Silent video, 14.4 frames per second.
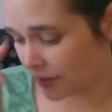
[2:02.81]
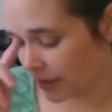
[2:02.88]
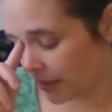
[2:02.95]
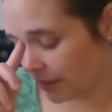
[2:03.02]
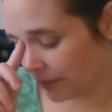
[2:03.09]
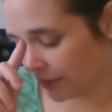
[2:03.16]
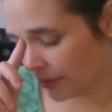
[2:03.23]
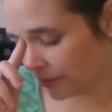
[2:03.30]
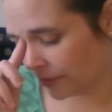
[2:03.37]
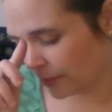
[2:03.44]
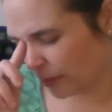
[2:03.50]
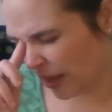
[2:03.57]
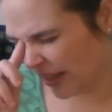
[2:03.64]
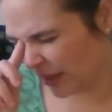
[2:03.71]
anywhere
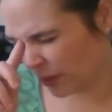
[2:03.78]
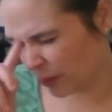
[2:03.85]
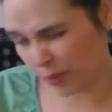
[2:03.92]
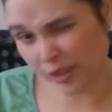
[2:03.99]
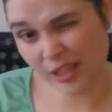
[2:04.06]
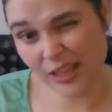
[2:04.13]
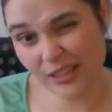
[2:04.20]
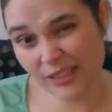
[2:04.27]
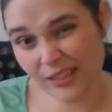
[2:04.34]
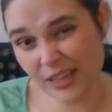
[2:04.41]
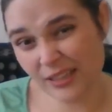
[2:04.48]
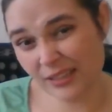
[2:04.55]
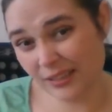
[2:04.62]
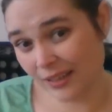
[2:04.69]
from like
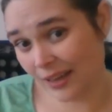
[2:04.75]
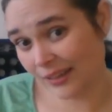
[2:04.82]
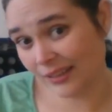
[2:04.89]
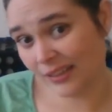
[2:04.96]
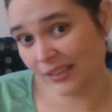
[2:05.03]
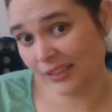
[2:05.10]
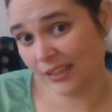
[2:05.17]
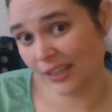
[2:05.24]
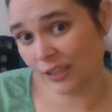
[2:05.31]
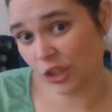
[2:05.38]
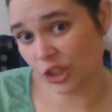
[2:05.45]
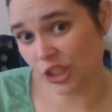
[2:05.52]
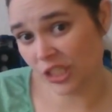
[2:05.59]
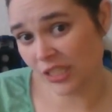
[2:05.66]
$3.99 to $9.99
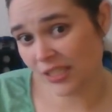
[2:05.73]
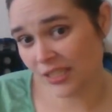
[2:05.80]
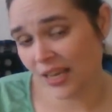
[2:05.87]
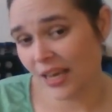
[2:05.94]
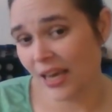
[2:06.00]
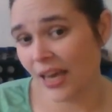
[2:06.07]
a sheet.